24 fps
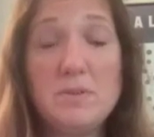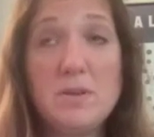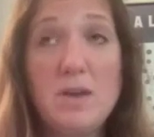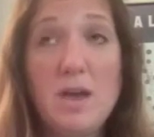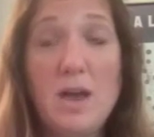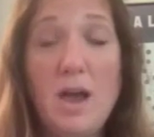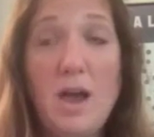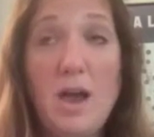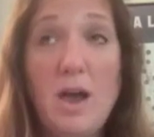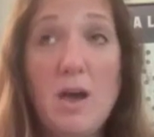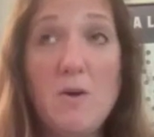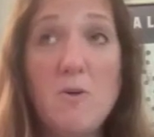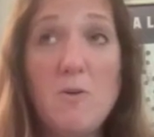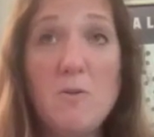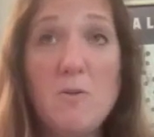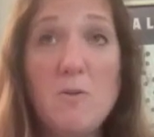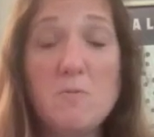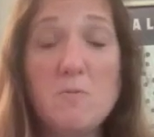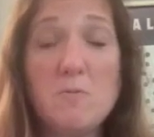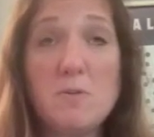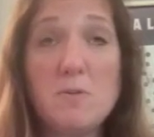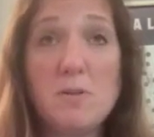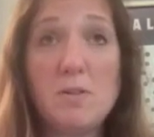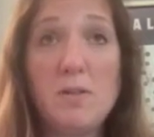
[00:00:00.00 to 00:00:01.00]

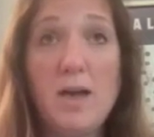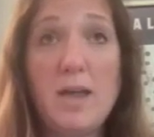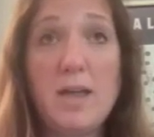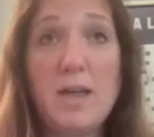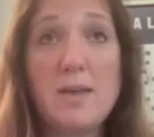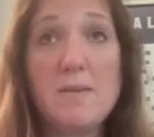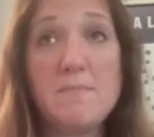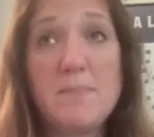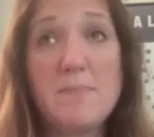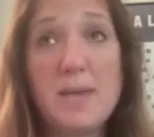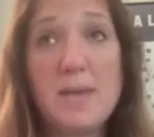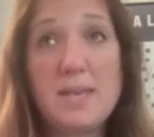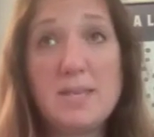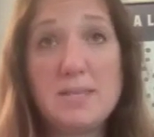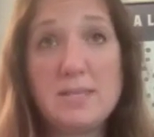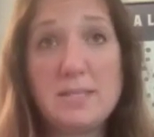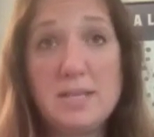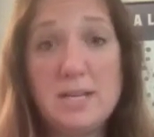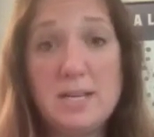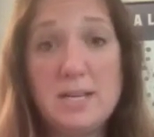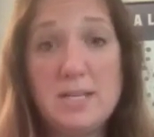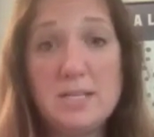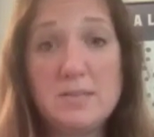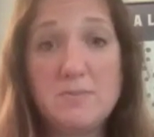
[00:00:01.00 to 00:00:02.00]
how
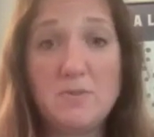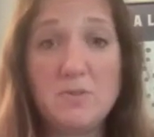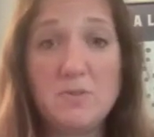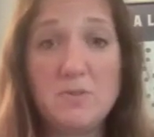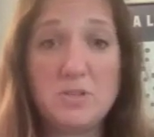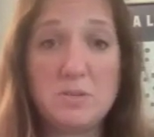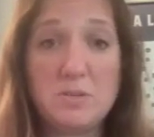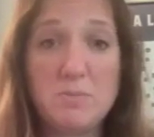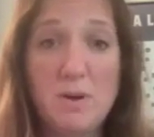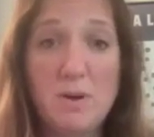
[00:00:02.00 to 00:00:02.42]
client-based it is versus